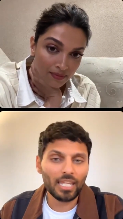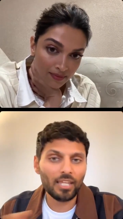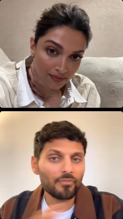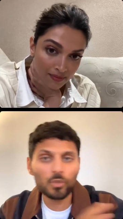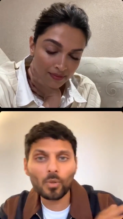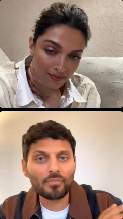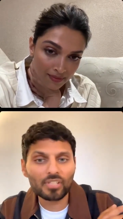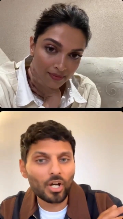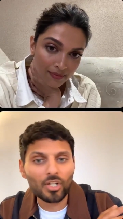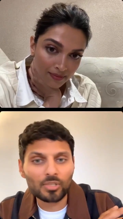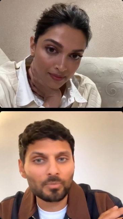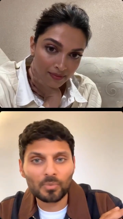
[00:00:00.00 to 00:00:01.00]
Speaker 1: if you have an
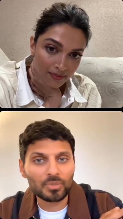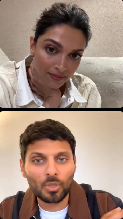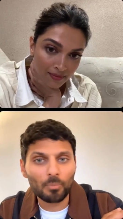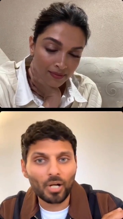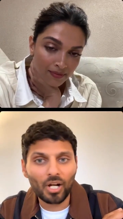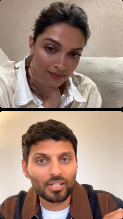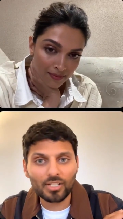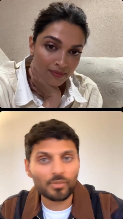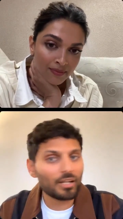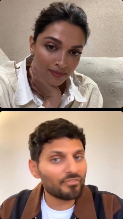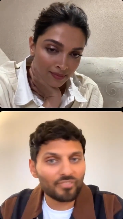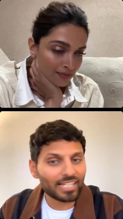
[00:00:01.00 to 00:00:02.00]
argument with your partner,
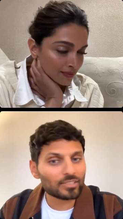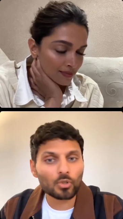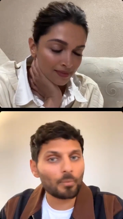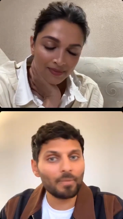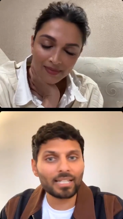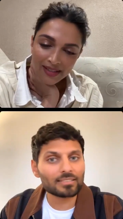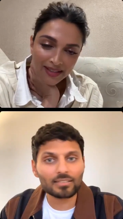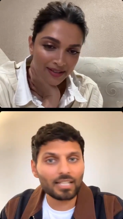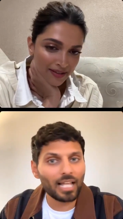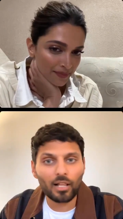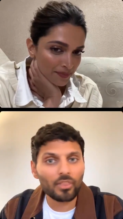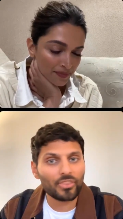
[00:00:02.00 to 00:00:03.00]
it affects your mental oh,
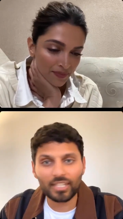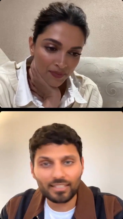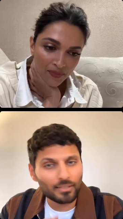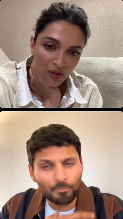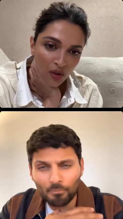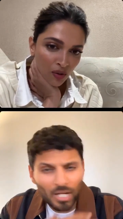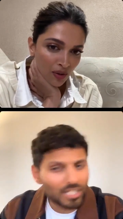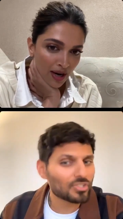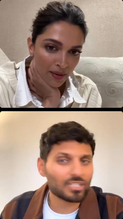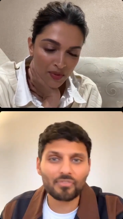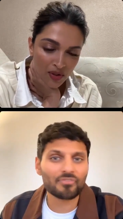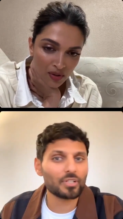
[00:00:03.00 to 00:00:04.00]
health oh, in a much
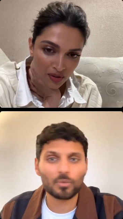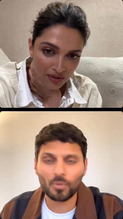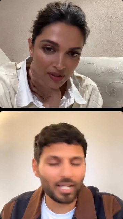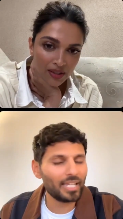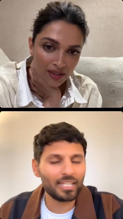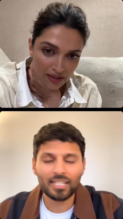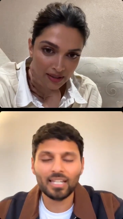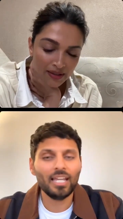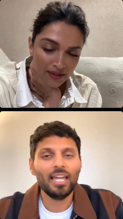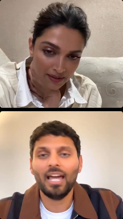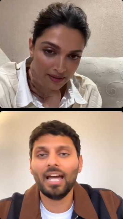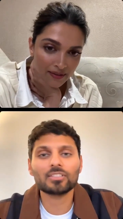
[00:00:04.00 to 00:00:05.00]
different way.
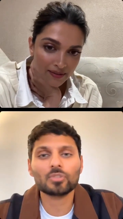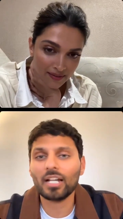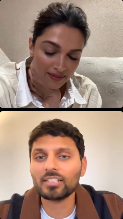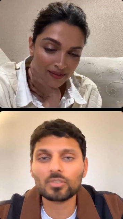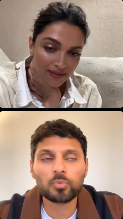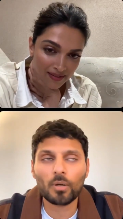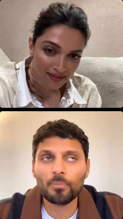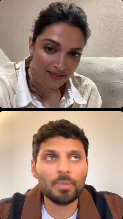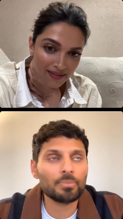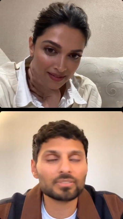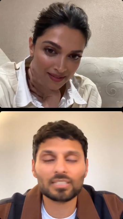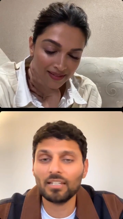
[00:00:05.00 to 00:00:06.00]
And so I just want
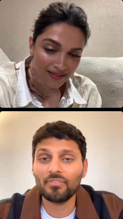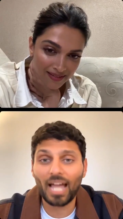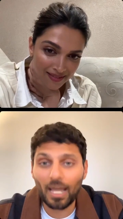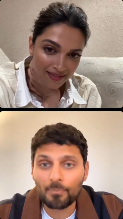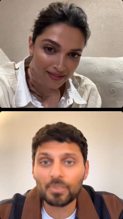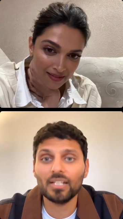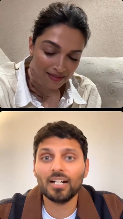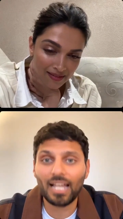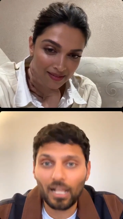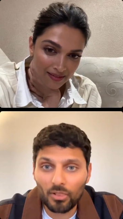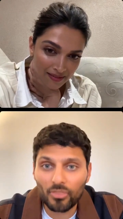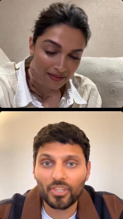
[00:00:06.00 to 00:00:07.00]
people to live happier,
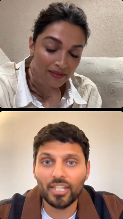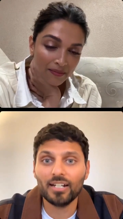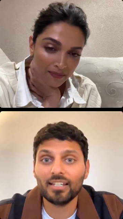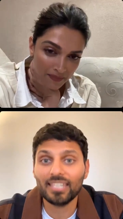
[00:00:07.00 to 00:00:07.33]
healthier,